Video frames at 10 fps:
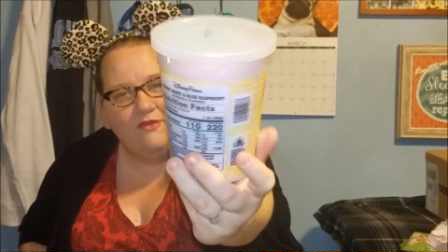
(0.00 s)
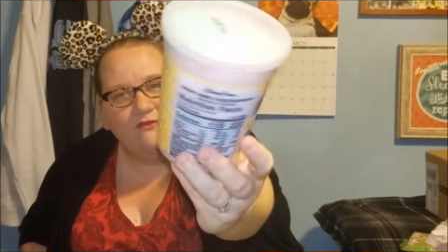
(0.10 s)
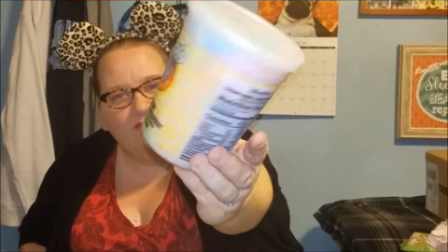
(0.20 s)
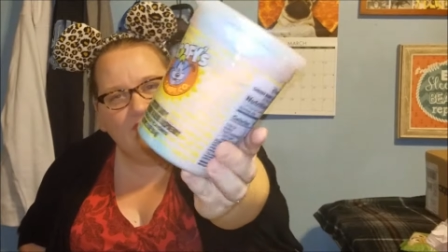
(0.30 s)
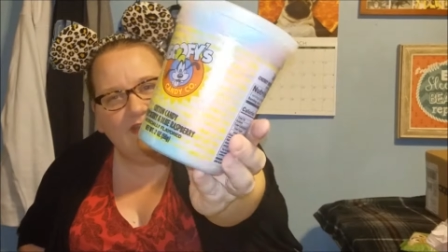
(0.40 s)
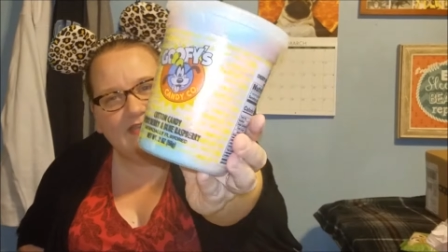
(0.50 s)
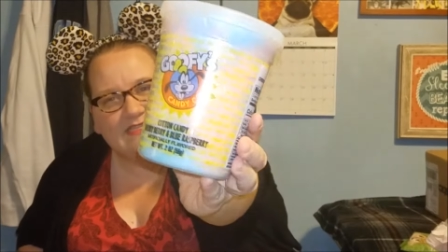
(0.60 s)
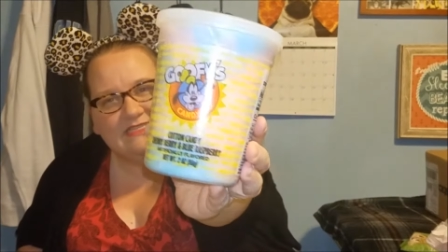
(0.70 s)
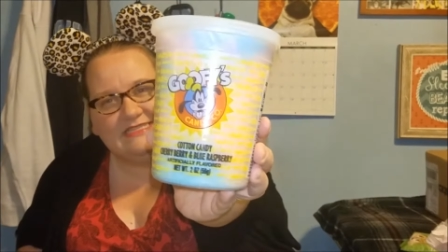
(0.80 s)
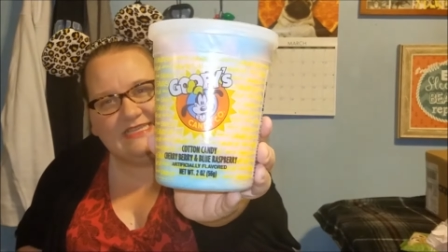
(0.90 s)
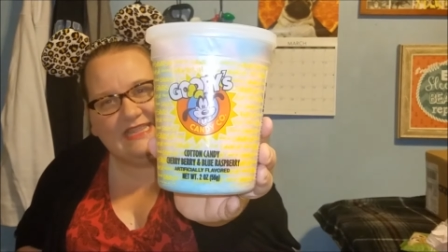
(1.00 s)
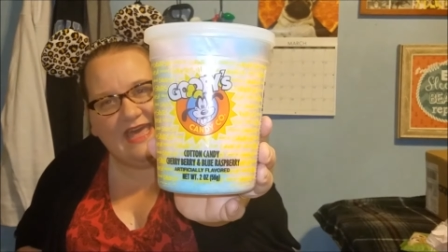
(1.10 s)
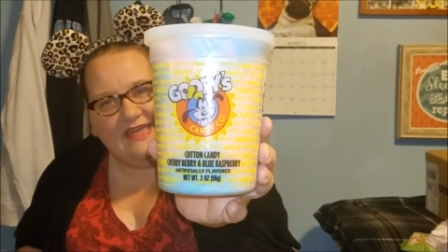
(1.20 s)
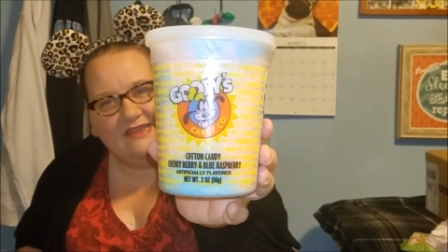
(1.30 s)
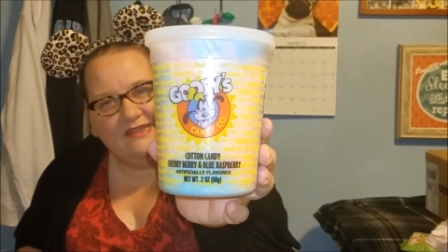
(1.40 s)
So hopefully you guys can see
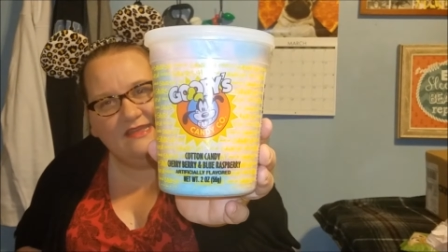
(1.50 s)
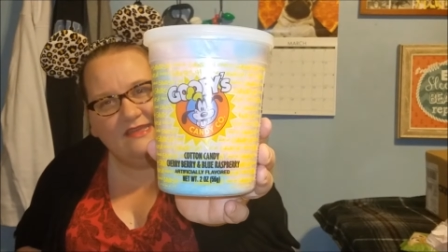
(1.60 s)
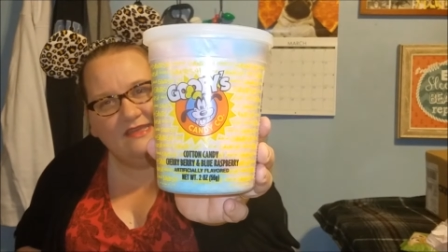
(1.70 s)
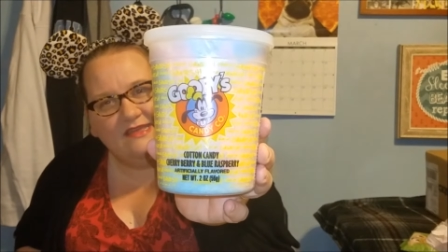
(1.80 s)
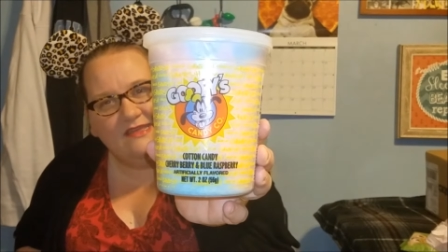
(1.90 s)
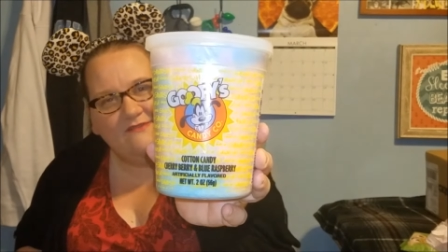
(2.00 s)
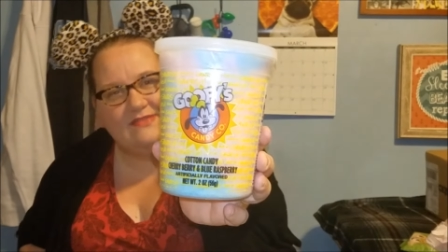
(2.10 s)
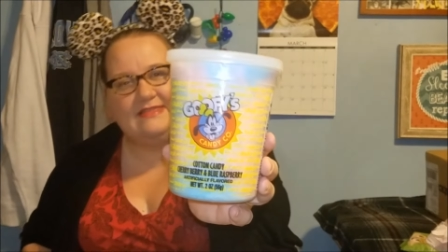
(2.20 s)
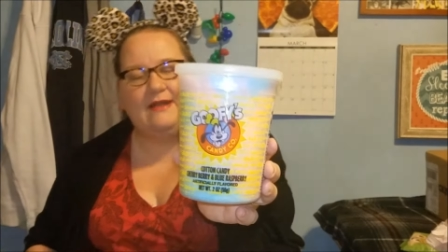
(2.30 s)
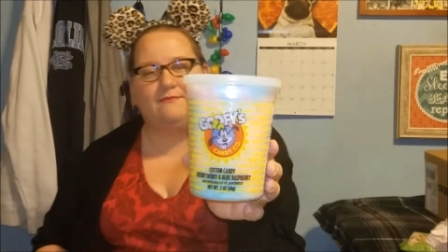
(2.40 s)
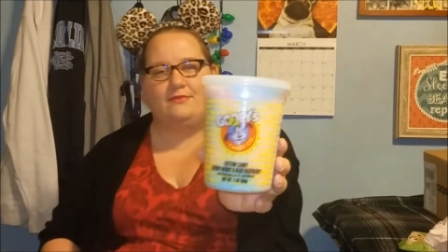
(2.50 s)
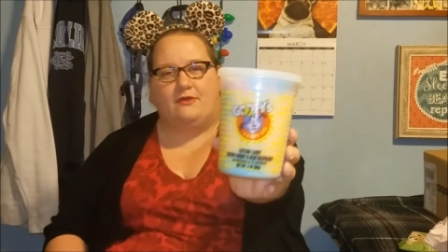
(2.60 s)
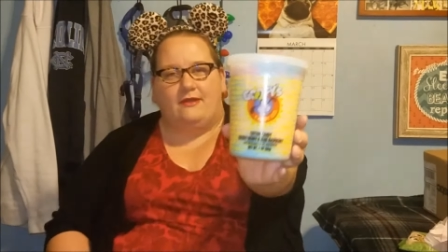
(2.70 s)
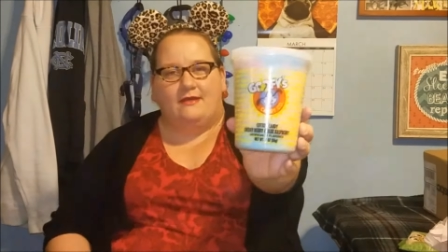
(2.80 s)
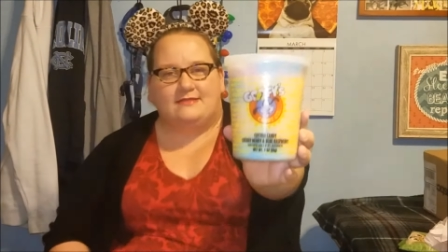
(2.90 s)
that. If it's not
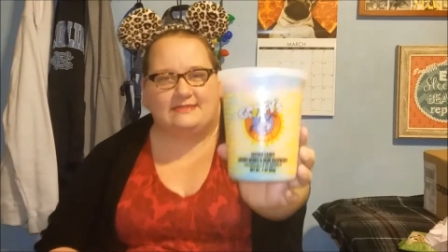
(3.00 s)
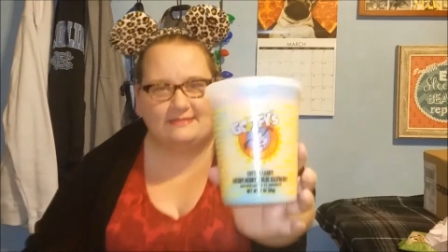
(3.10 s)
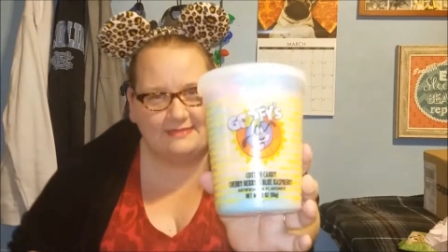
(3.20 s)
blurring, I'll